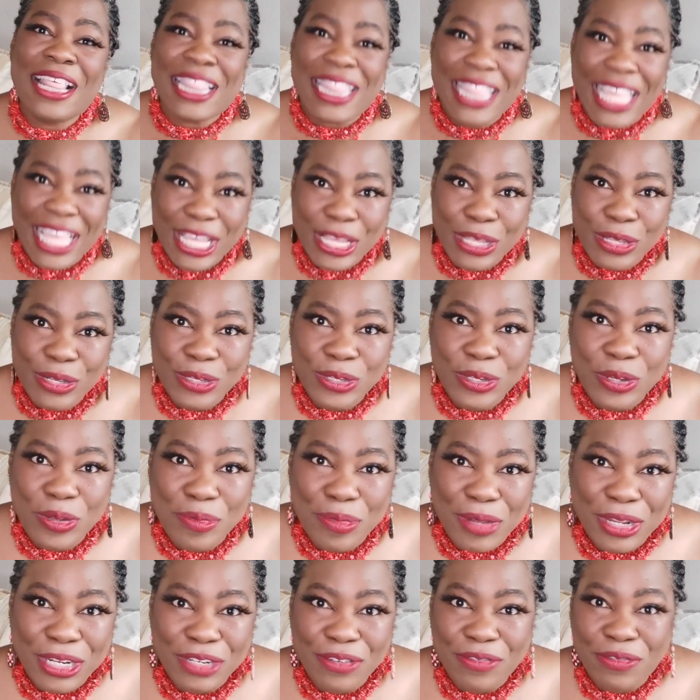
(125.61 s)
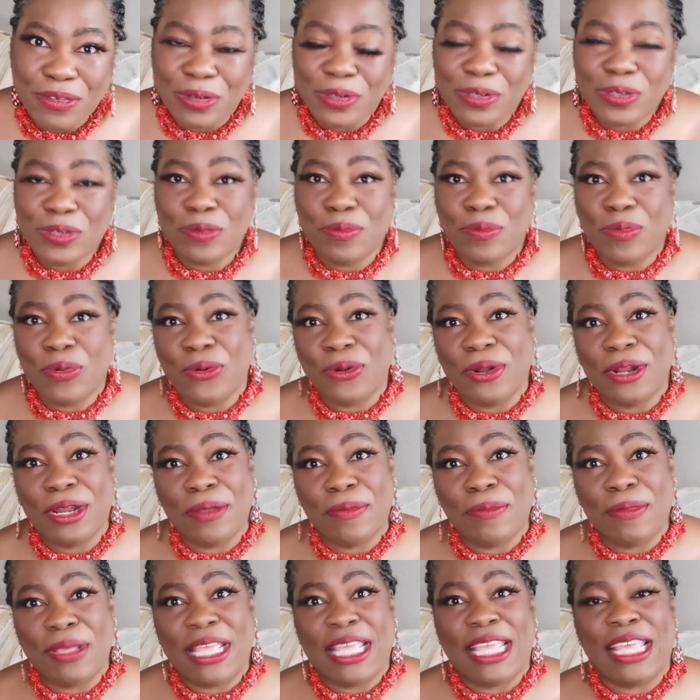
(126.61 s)
thank you so much for
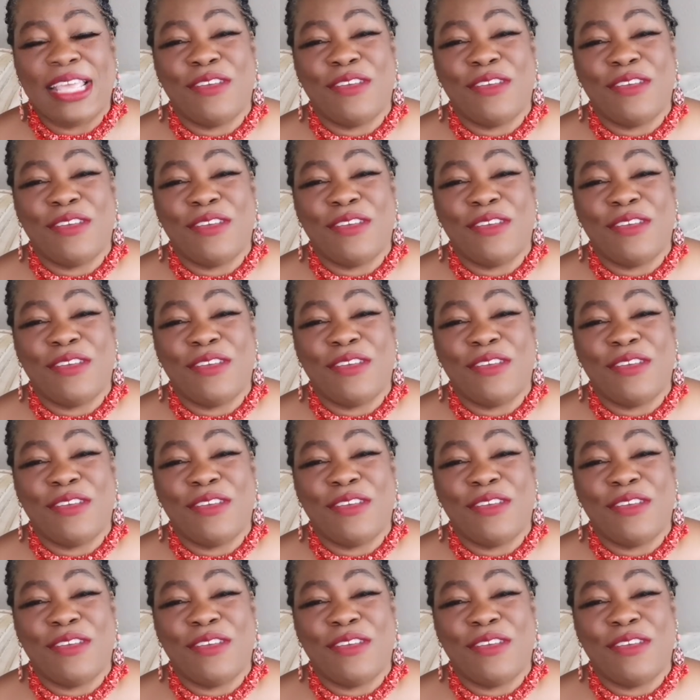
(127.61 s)
supporting me.